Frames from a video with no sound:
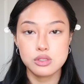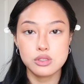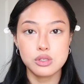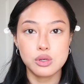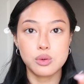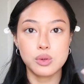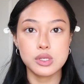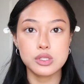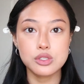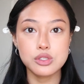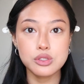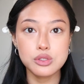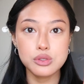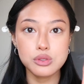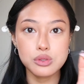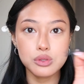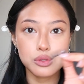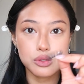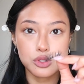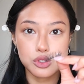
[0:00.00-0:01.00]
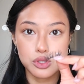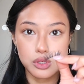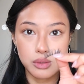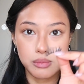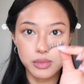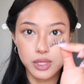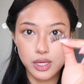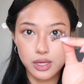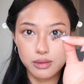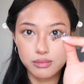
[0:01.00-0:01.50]
So once you
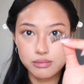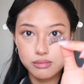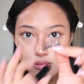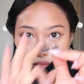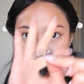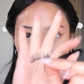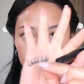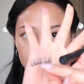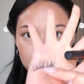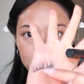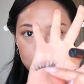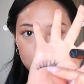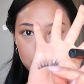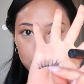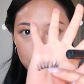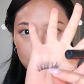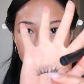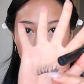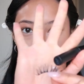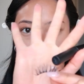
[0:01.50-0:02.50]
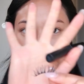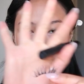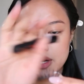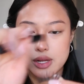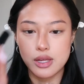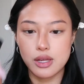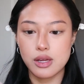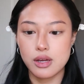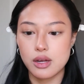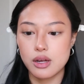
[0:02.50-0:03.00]
trim them, I have mine right
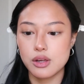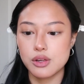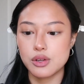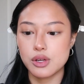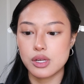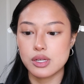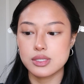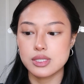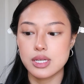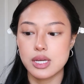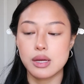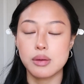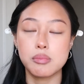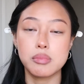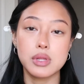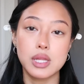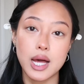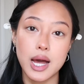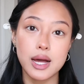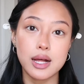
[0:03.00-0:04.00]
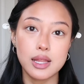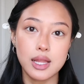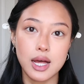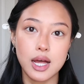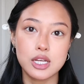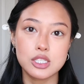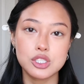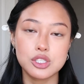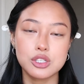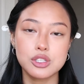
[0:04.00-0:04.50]
here, you're gonna take black
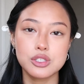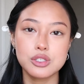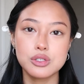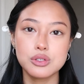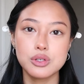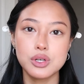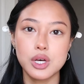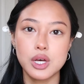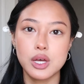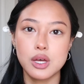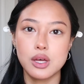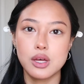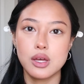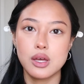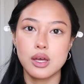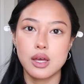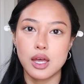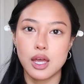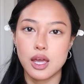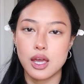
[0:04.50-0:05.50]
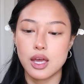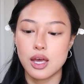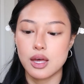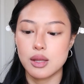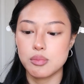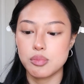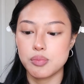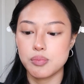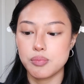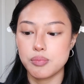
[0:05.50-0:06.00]
lash glue
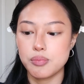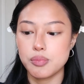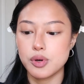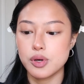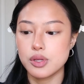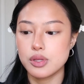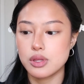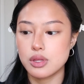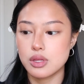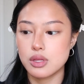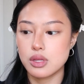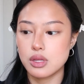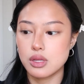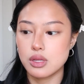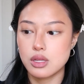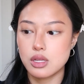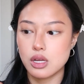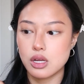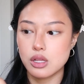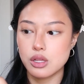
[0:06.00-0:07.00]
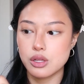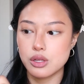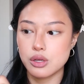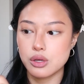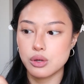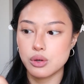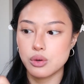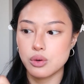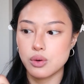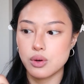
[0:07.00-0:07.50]
and put the
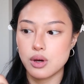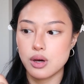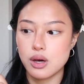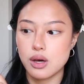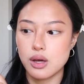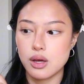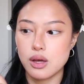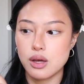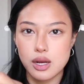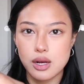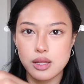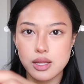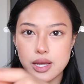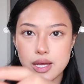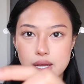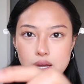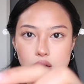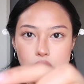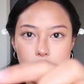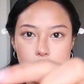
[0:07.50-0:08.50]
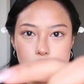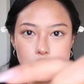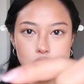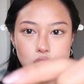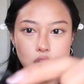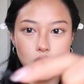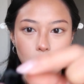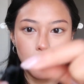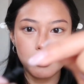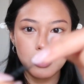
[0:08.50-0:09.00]
glue kind of like on
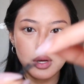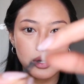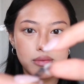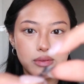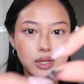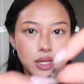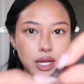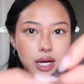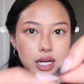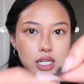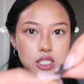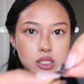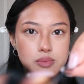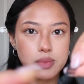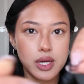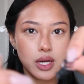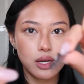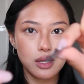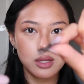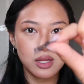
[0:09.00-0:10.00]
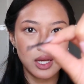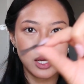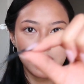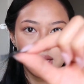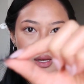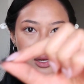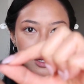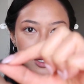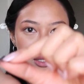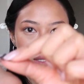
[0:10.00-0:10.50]
top of the lash band,
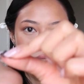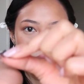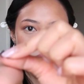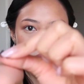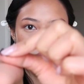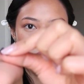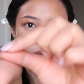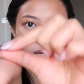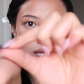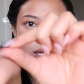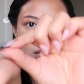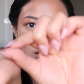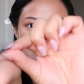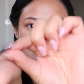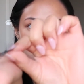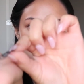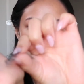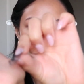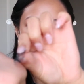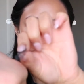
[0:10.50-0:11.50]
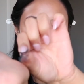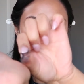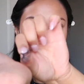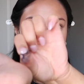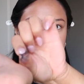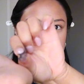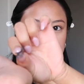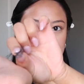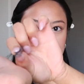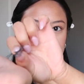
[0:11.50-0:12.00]
like it's sitting like this, you
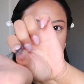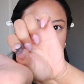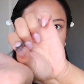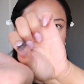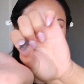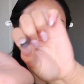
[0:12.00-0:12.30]
see?